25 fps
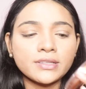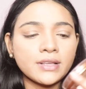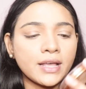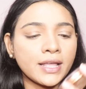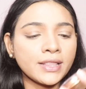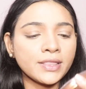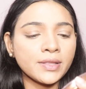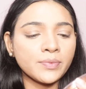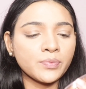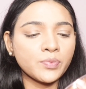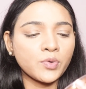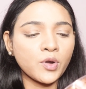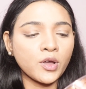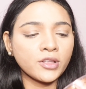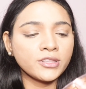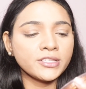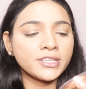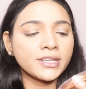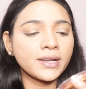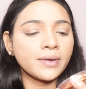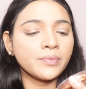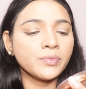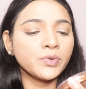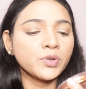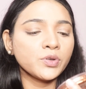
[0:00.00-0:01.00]
And the
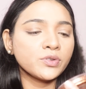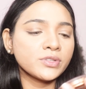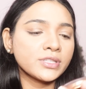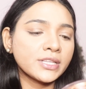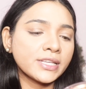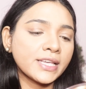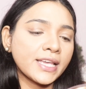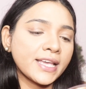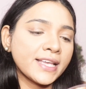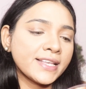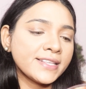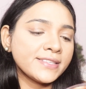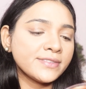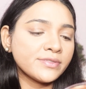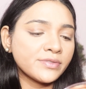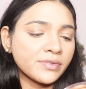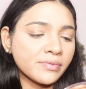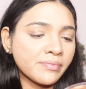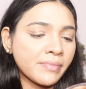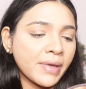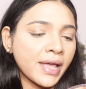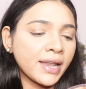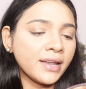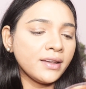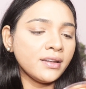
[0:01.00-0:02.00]
bronzer I'm using is
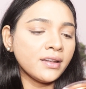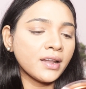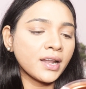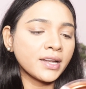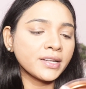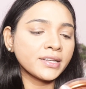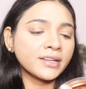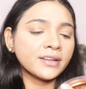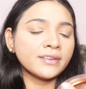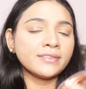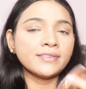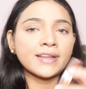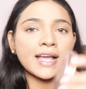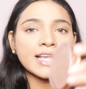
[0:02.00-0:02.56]
Rimmel London